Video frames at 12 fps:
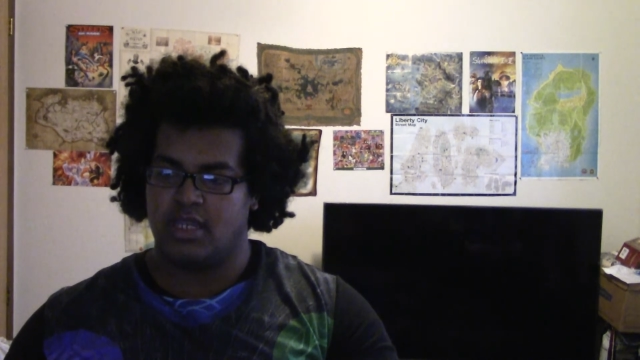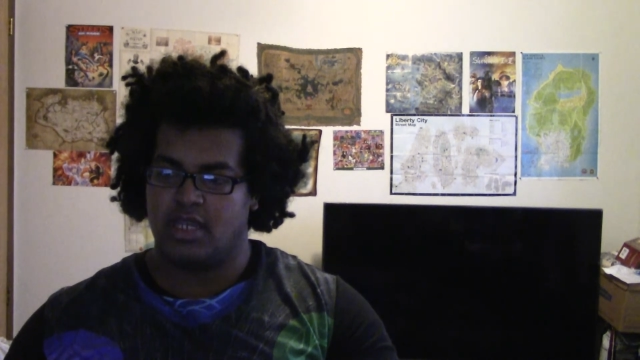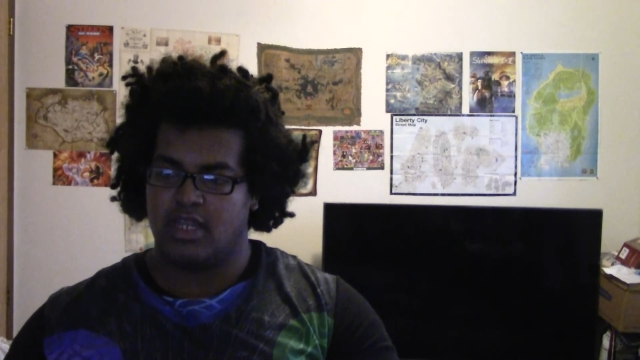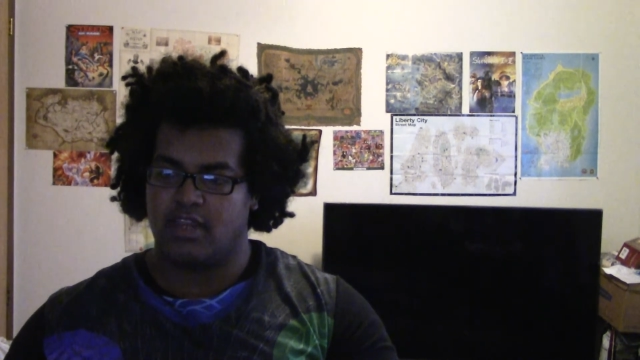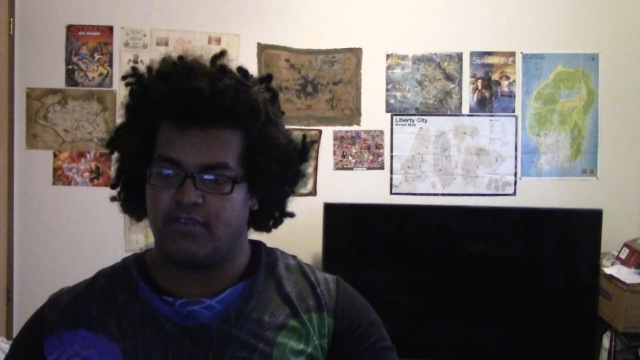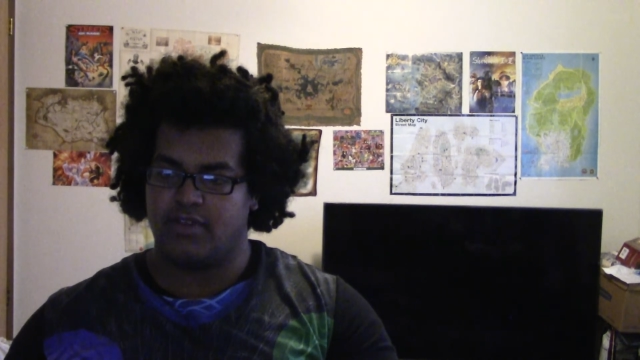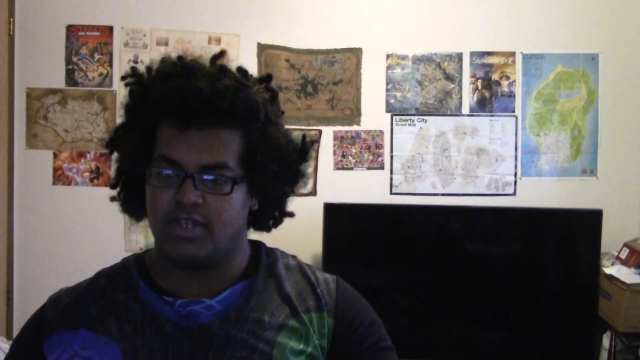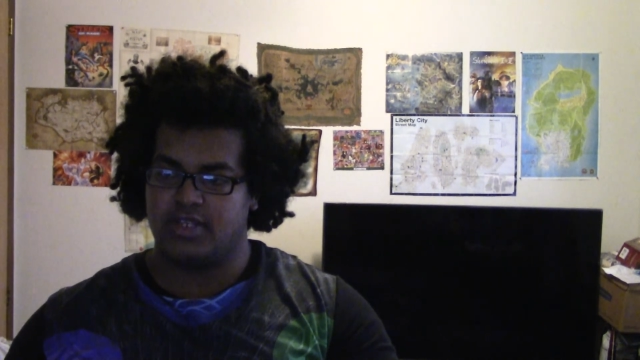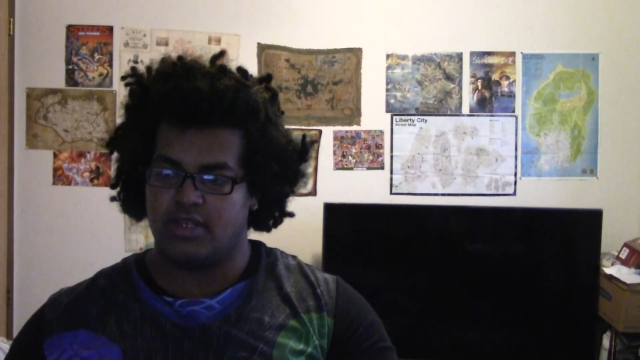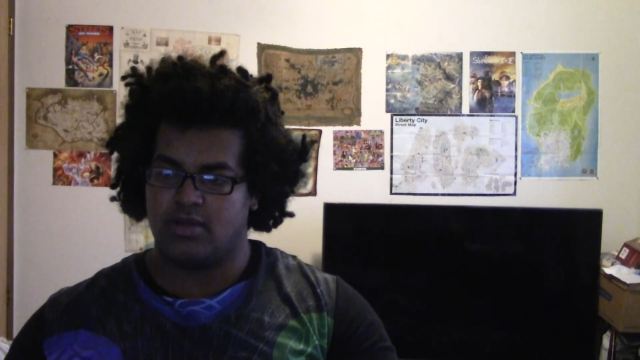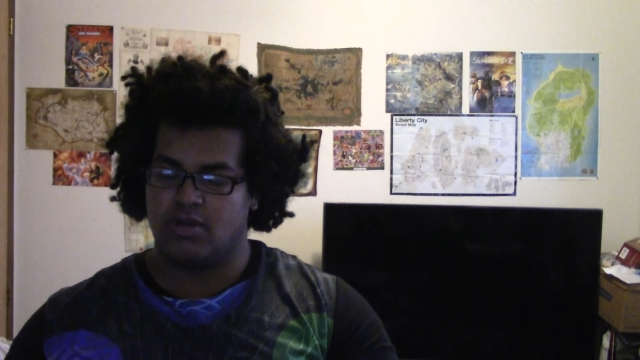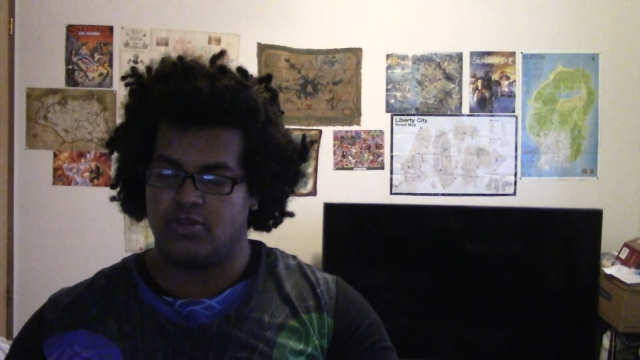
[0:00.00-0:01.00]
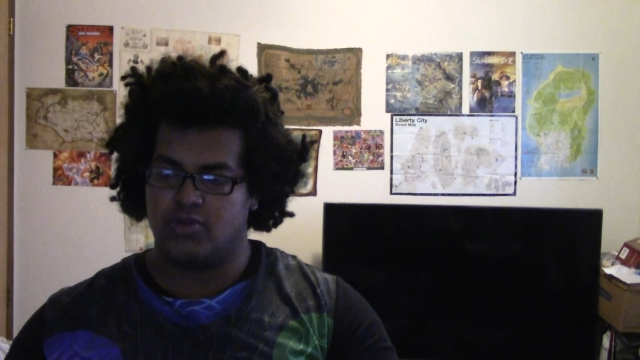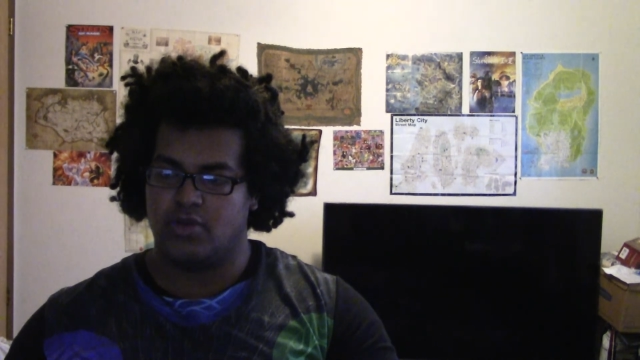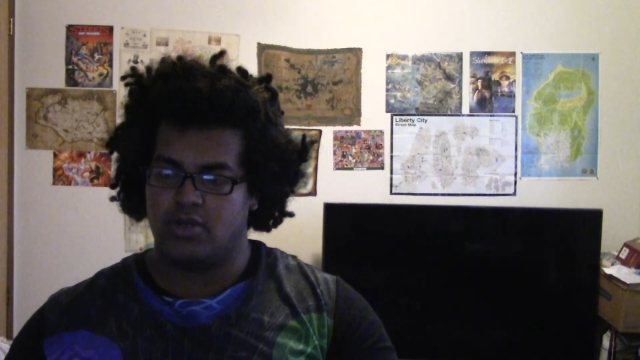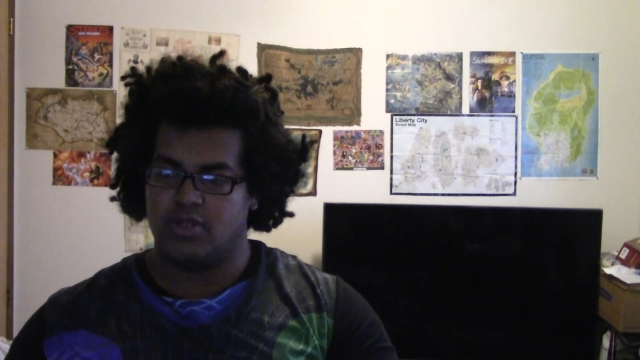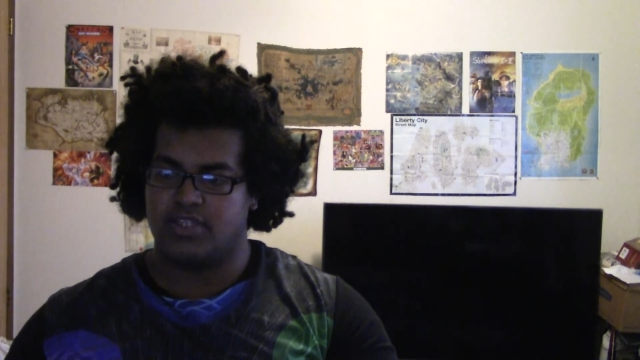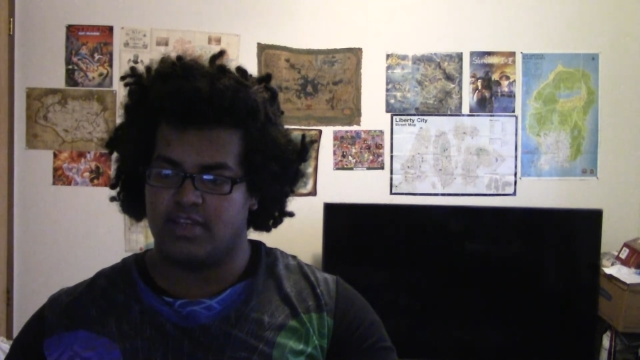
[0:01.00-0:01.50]
and I finished it on
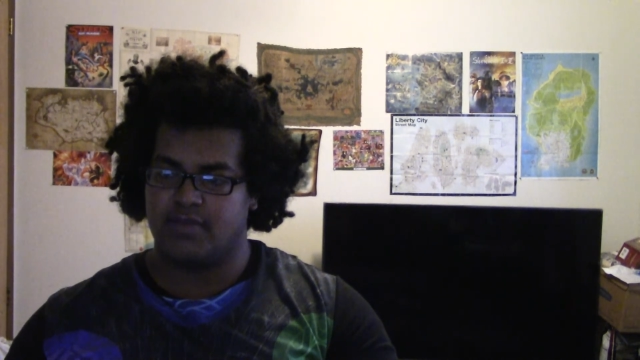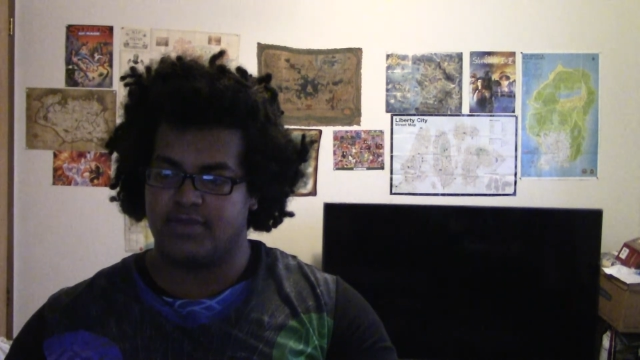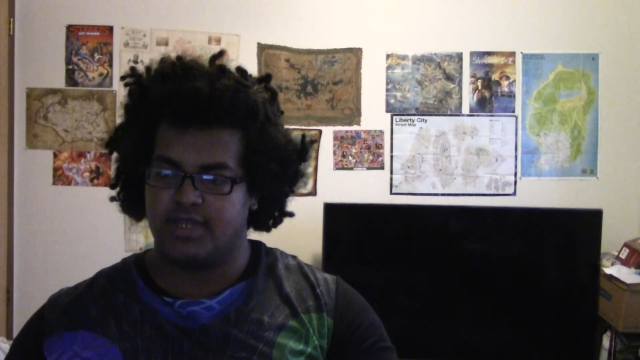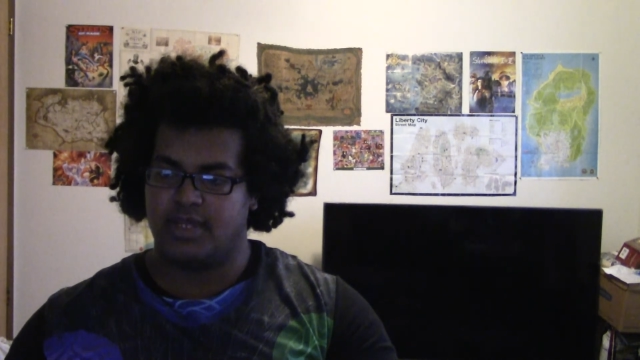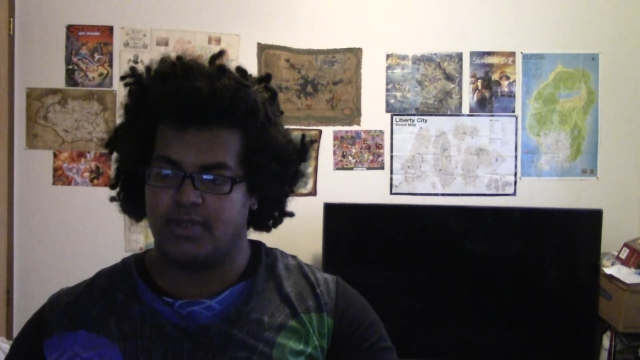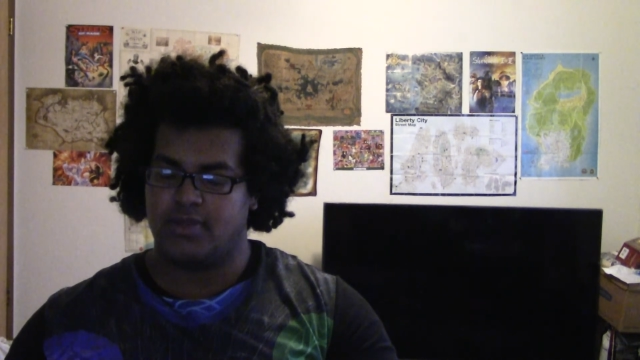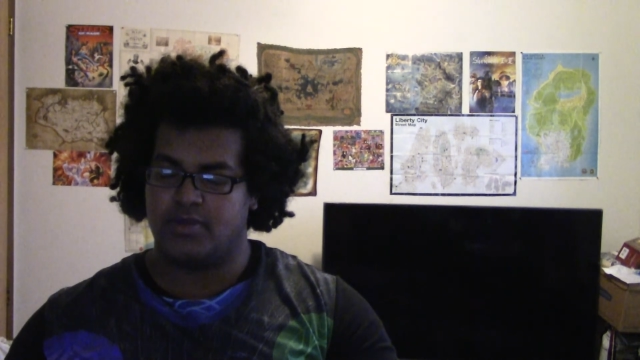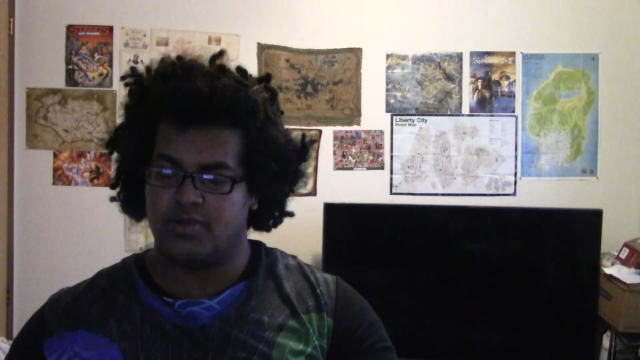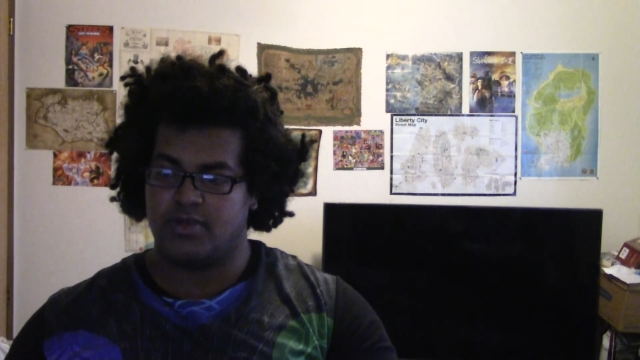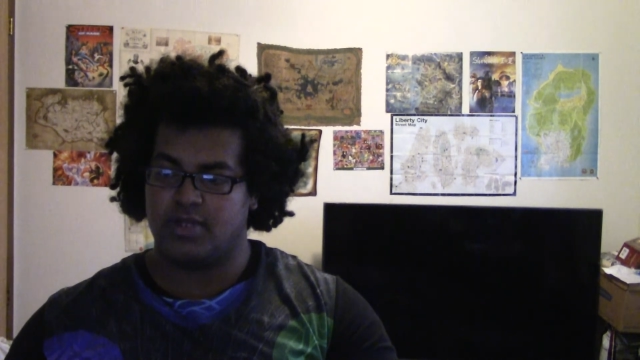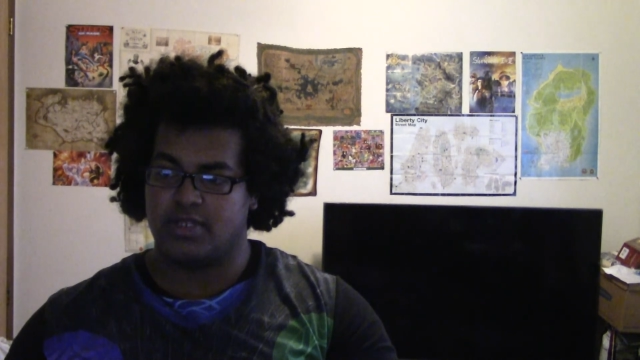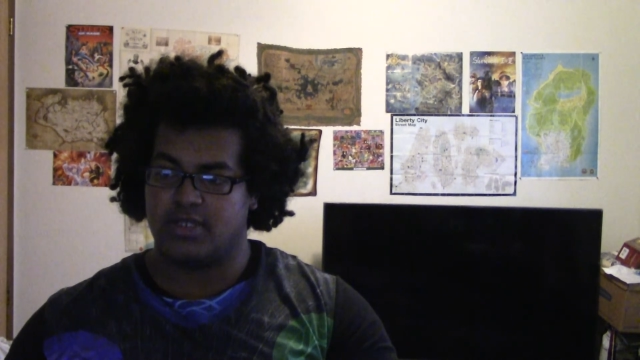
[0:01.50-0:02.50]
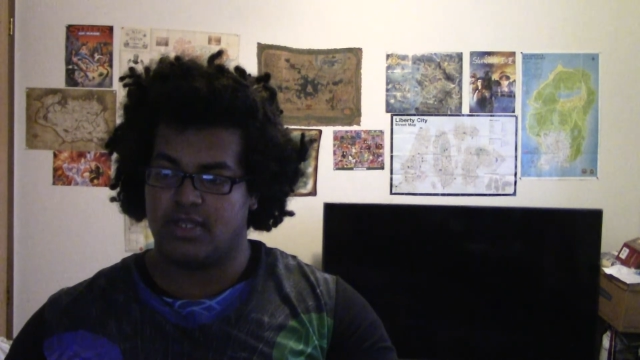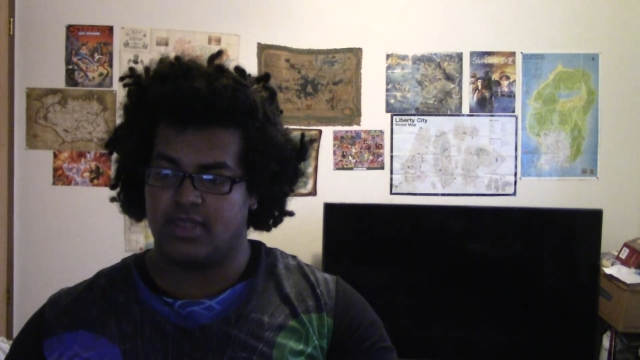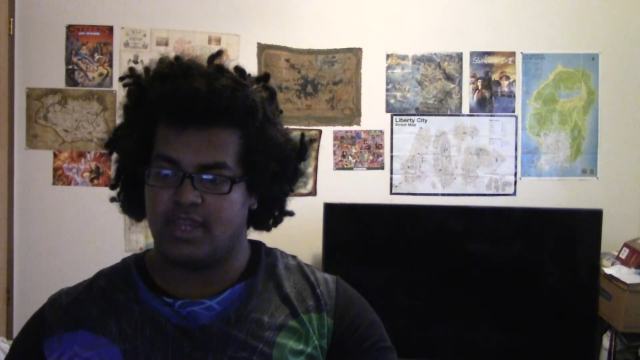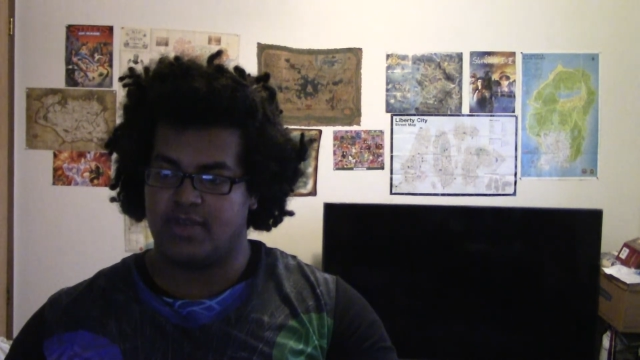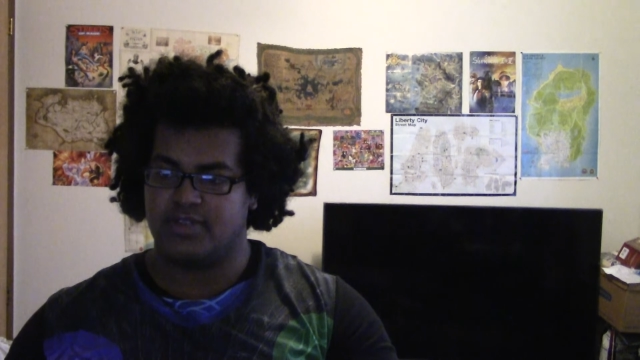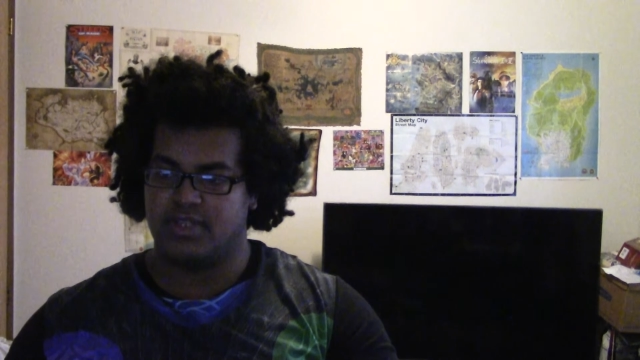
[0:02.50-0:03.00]
June 17,
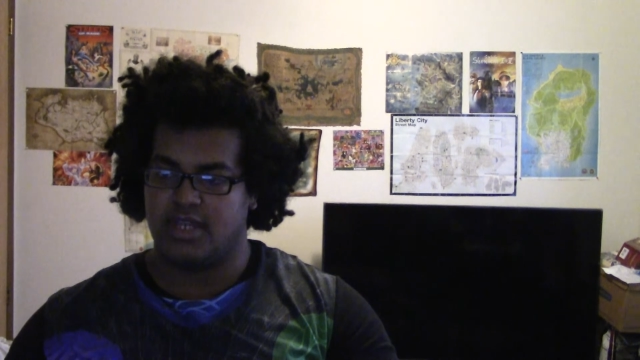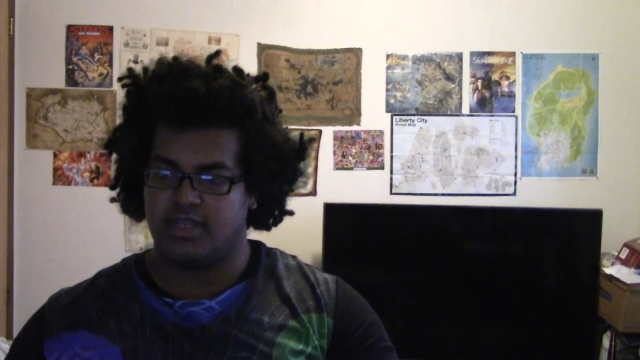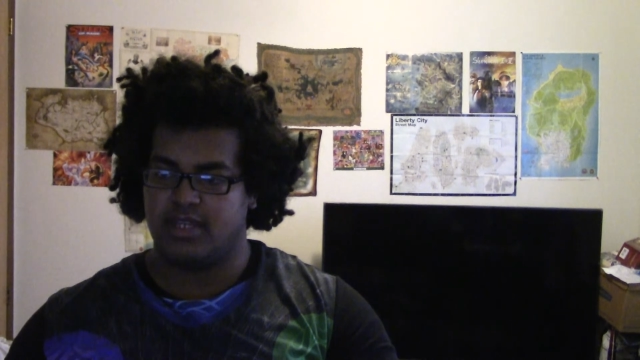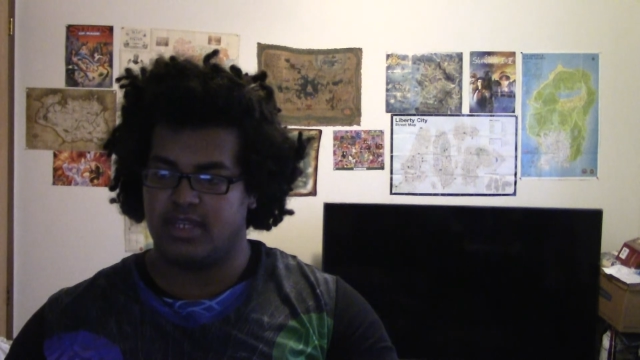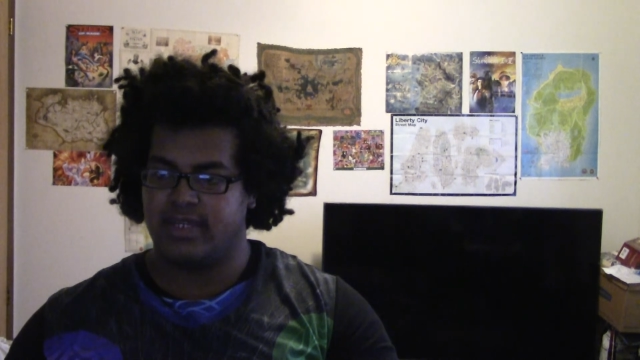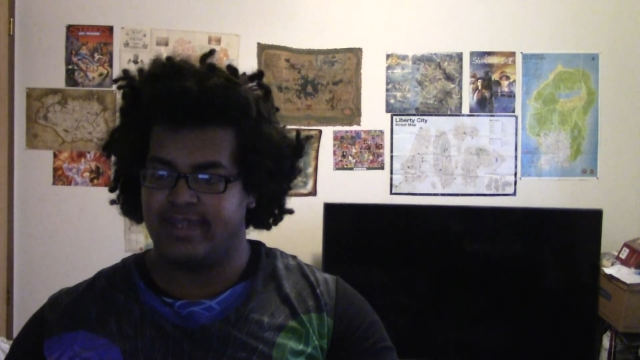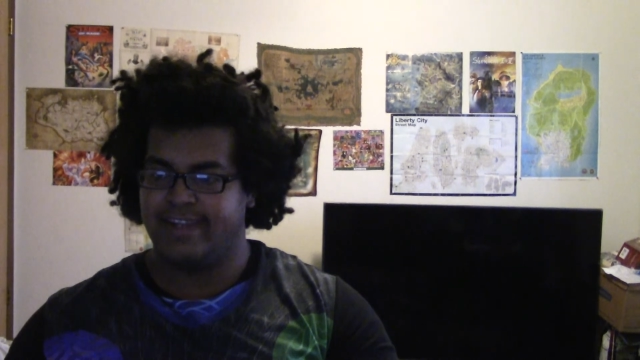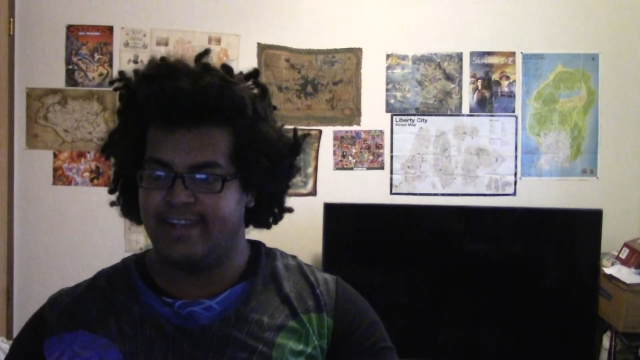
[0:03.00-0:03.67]
2019.